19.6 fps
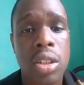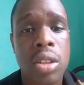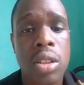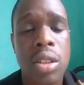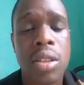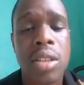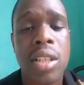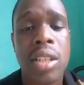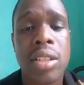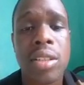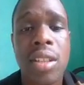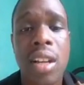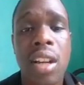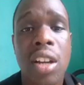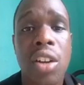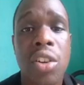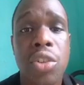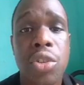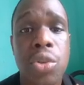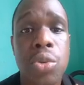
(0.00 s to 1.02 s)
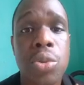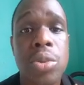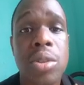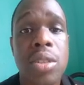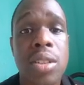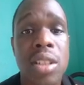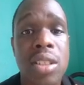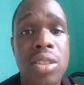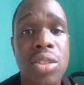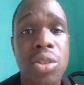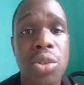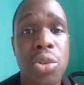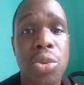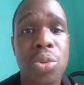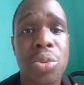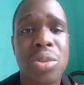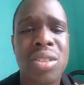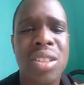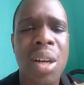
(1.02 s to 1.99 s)
the things that are useless to
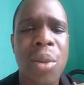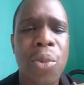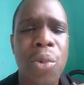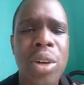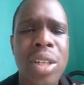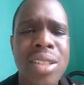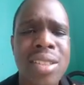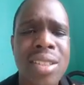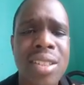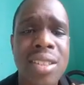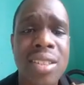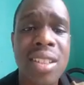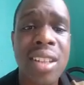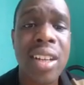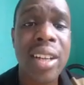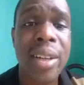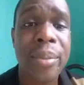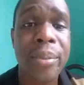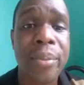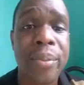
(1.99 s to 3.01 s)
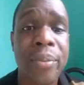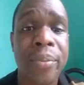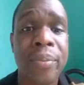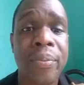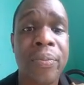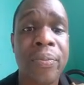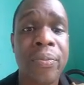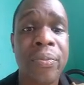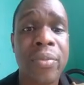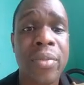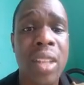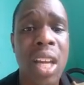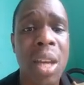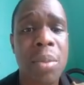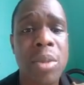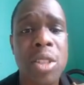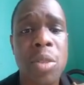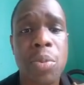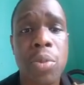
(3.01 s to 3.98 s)
you. Stop wasting time.
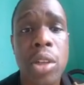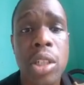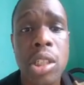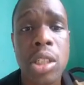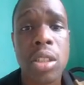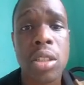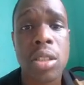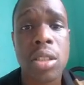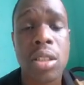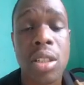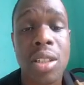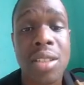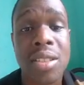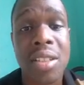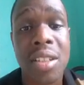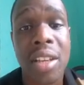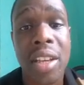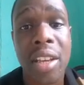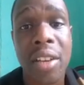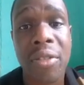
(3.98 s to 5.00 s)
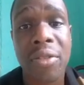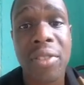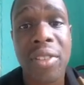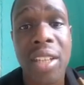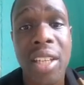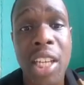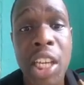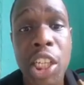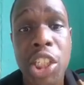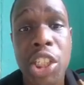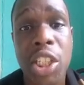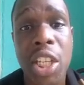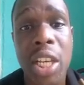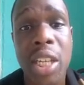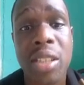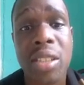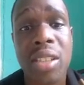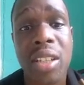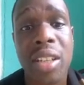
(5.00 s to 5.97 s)
Time is precious. It's a gift. Each
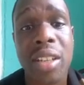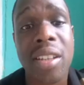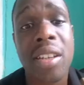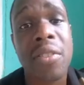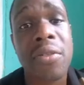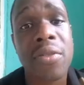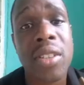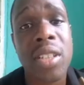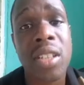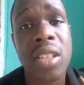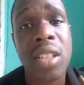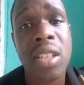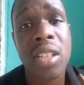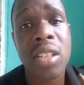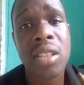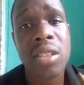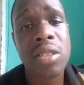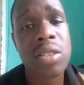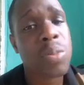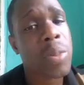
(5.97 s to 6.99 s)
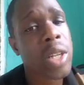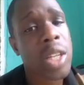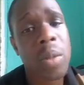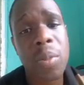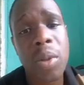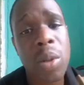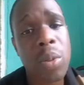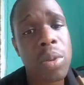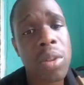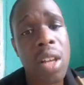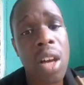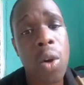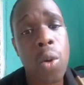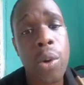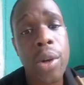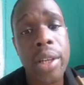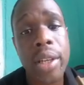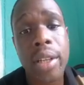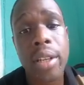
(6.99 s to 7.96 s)
day is a gift. Because many people not
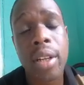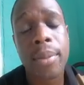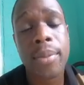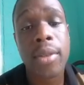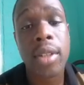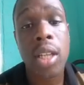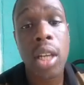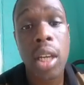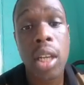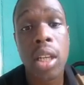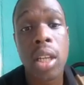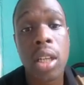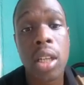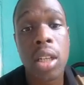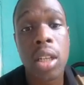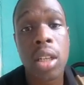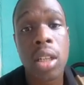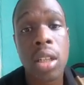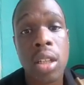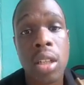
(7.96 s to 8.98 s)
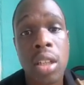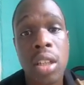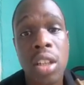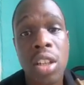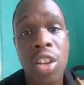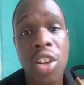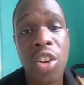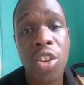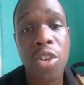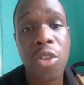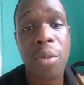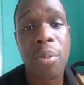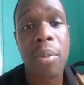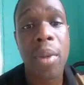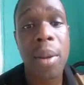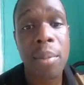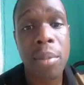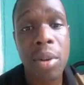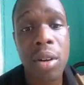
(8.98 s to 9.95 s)
waking up today.
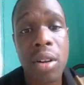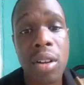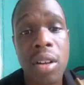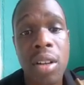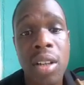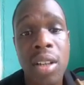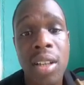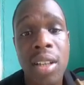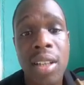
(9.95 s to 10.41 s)
Remember,